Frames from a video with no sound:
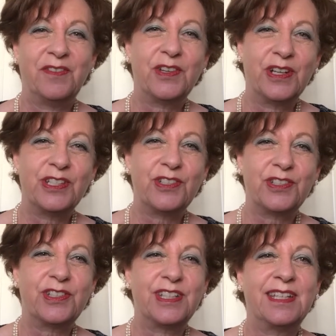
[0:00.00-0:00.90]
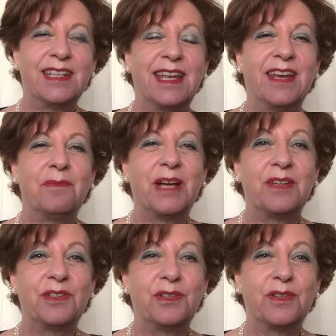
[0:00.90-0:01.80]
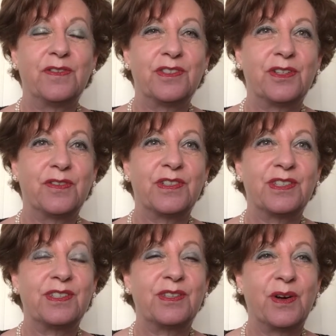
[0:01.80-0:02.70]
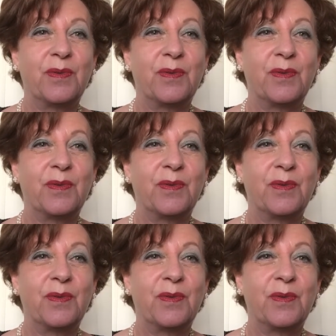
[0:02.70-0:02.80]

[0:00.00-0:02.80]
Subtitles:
If you're interested in any of my intuitive services